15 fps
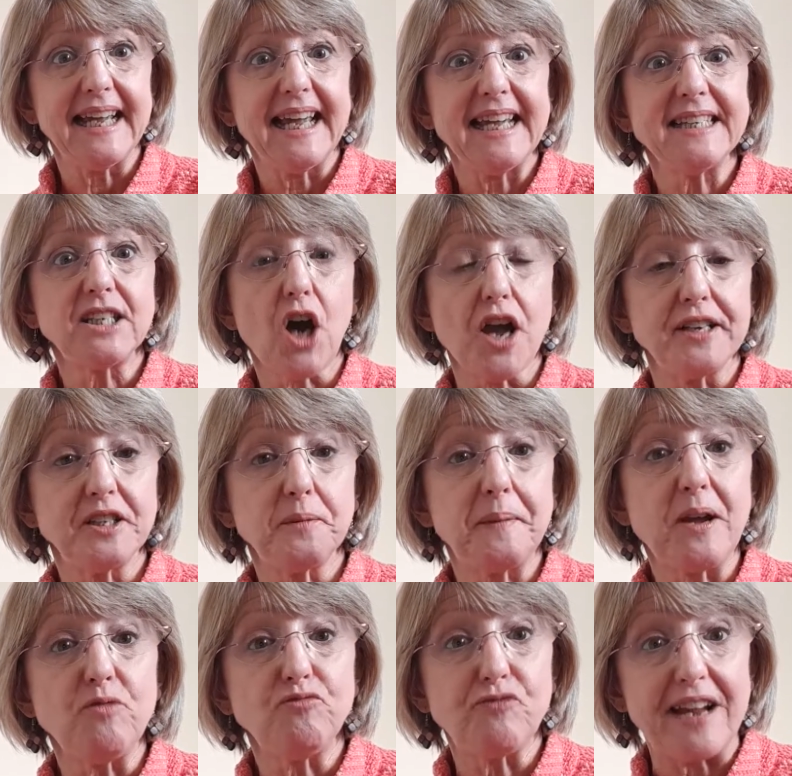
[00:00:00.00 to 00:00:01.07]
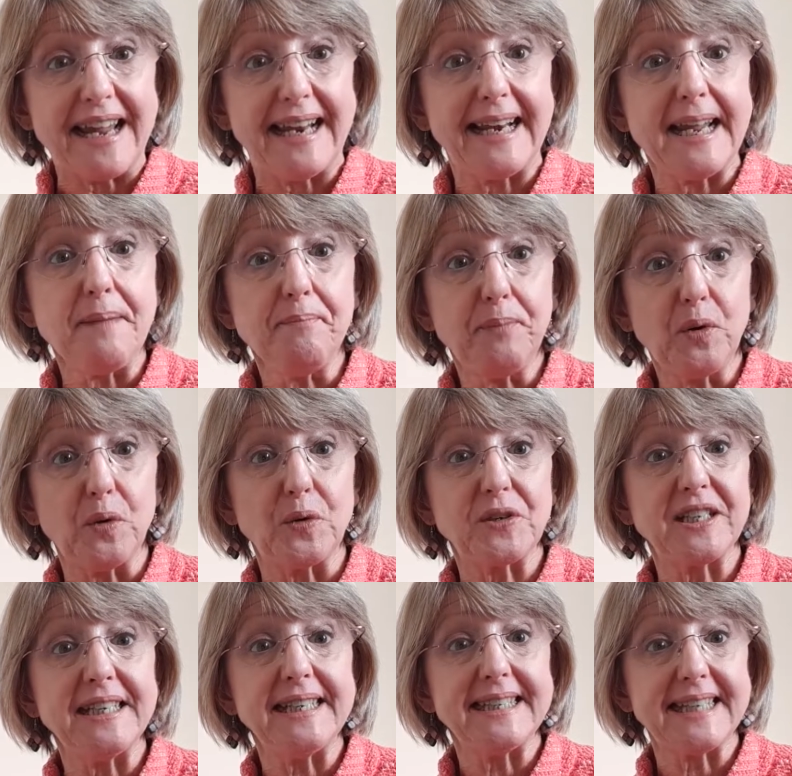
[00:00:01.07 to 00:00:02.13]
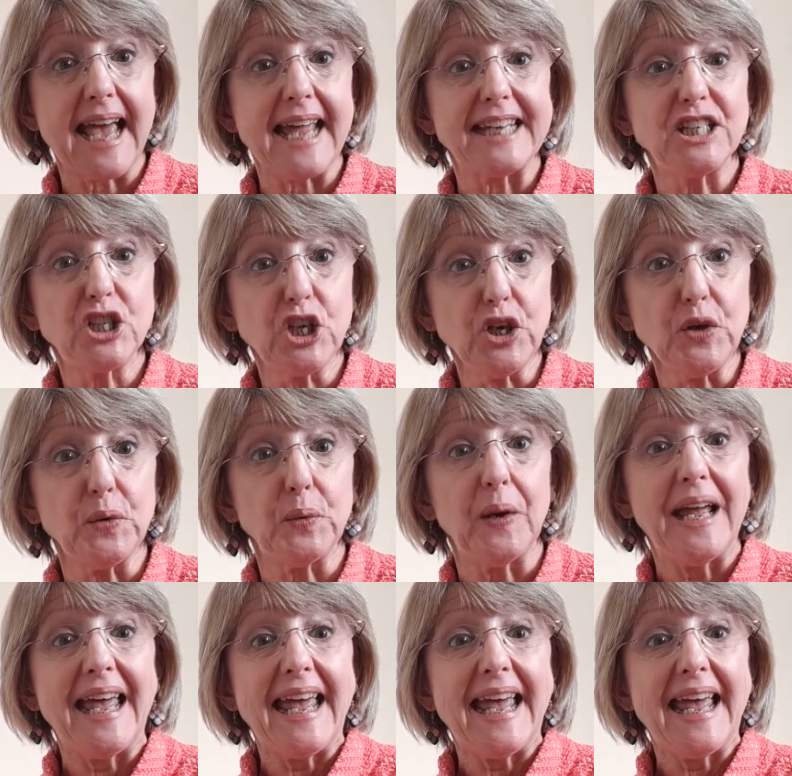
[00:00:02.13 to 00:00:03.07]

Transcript: is going to be a really important day too.